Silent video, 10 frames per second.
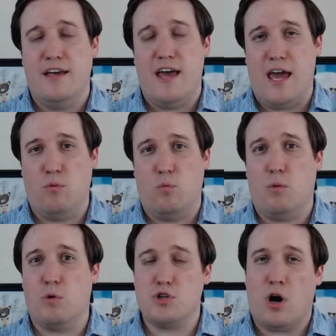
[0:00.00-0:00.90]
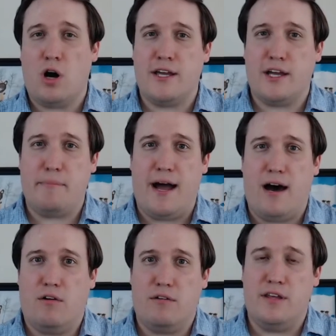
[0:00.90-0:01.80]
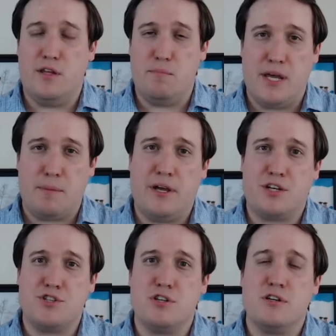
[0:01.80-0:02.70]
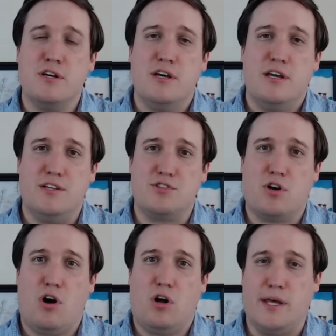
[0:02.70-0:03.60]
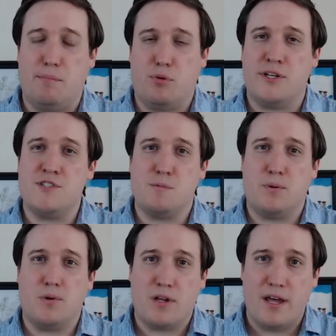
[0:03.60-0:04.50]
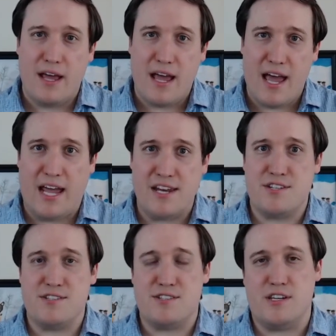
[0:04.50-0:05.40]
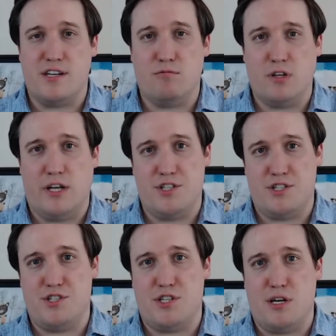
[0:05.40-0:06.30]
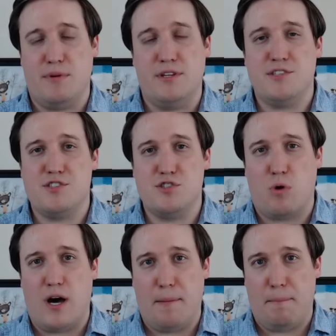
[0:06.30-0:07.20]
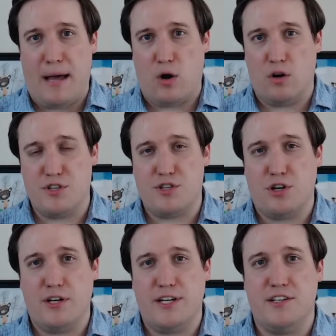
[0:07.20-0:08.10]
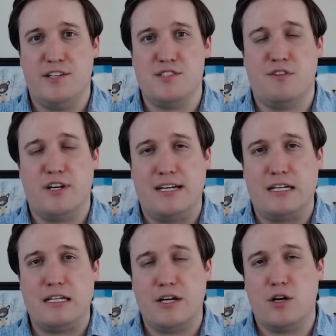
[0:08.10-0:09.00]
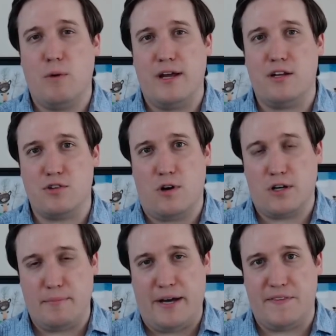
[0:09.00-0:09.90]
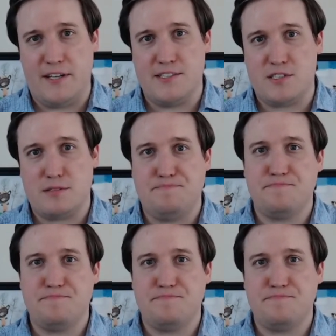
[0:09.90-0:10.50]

And what we're talking about in the big picture is called a principal agency relationship. And this is why power of attorney is a very clear way to talk about this.